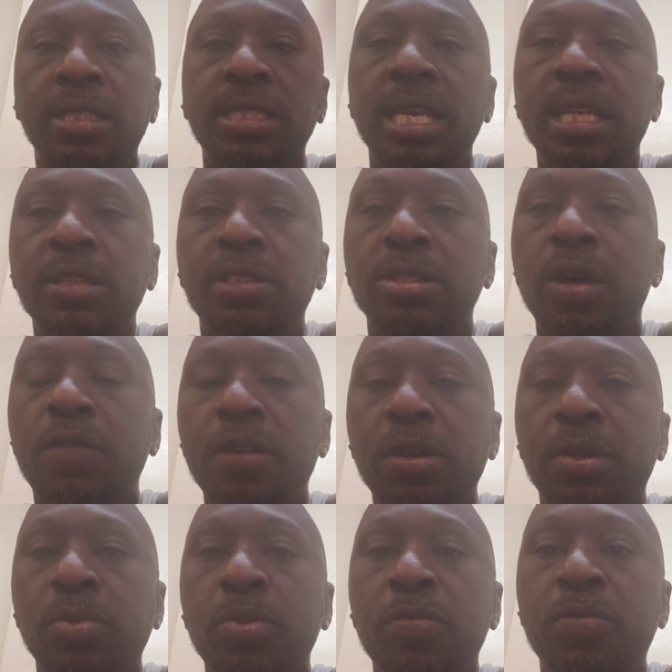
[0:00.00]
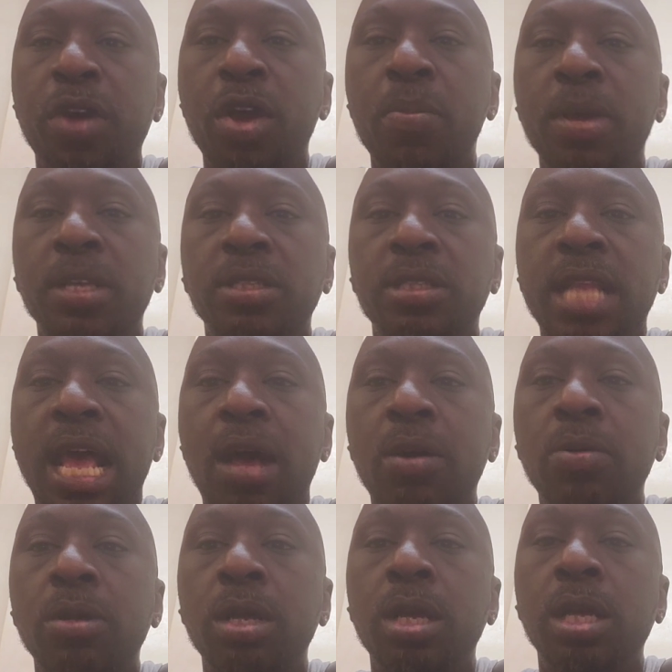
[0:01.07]
seen stuff with Gomez
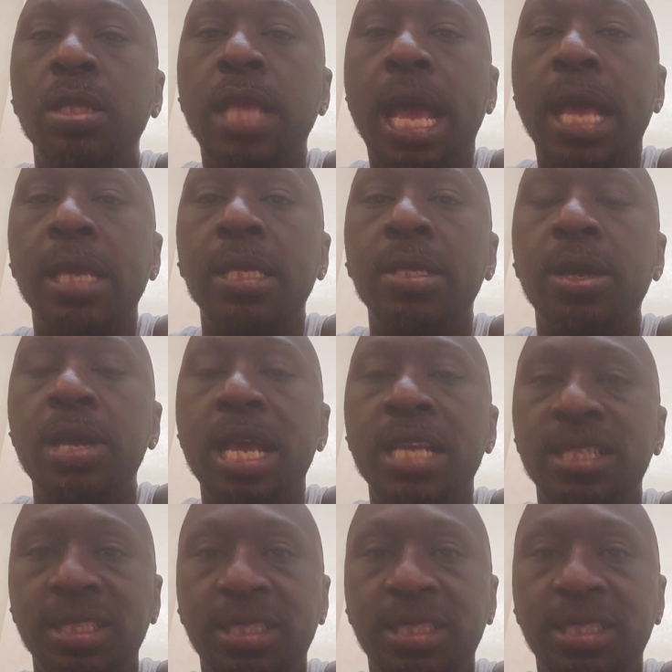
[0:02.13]
now that, you know, he hasn't